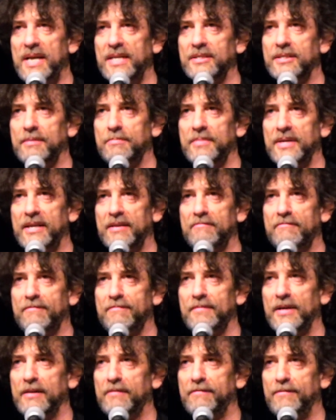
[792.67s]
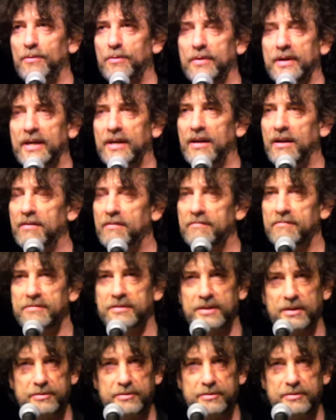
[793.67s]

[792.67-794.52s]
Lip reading: met somebody and had fallen in love,